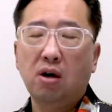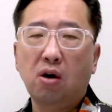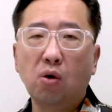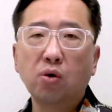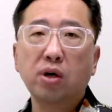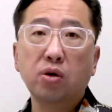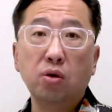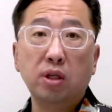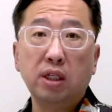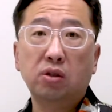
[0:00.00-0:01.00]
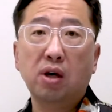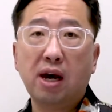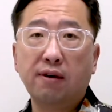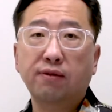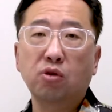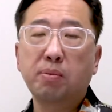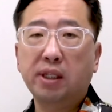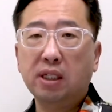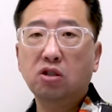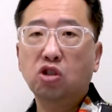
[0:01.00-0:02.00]
owner, you
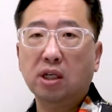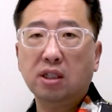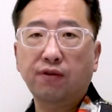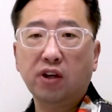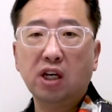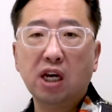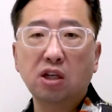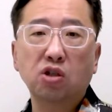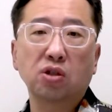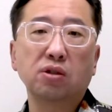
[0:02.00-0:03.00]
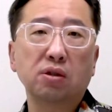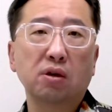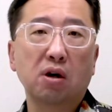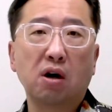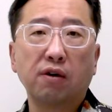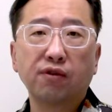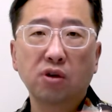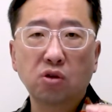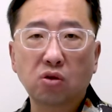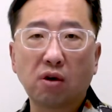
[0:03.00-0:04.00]
make this justification of
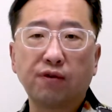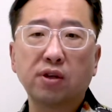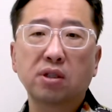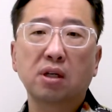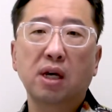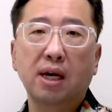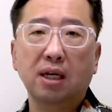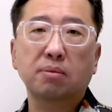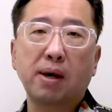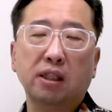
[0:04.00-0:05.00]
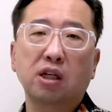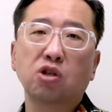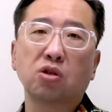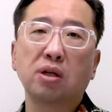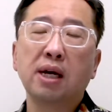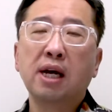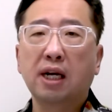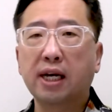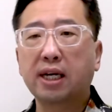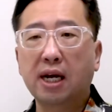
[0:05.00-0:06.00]
service expectation.
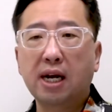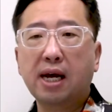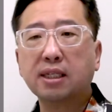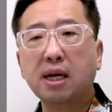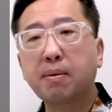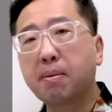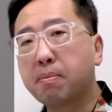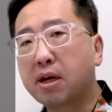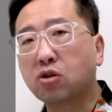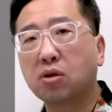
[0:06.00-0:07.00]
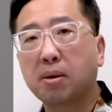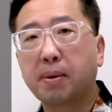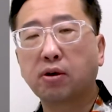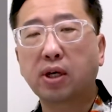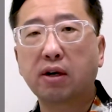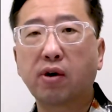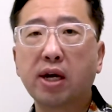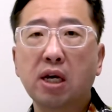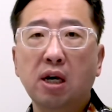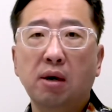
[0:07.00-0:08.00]
Like last time I mentioned about that,
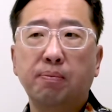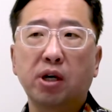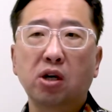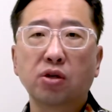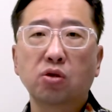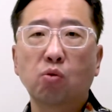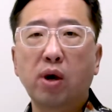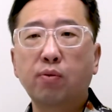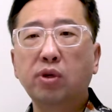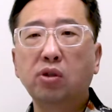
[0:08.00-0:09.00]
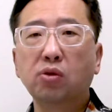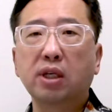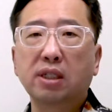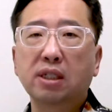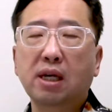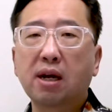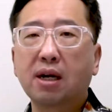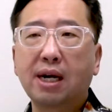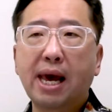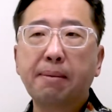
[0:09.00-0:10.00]
right? Because when we do this kind of
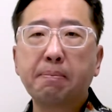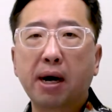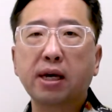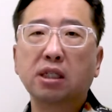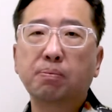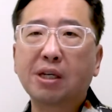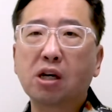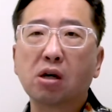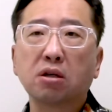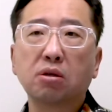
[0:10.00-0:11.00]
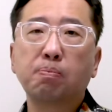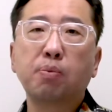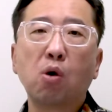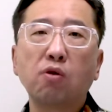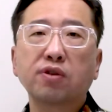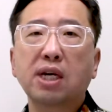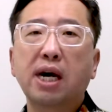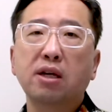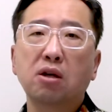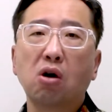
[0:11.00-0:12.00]
landmine is because both side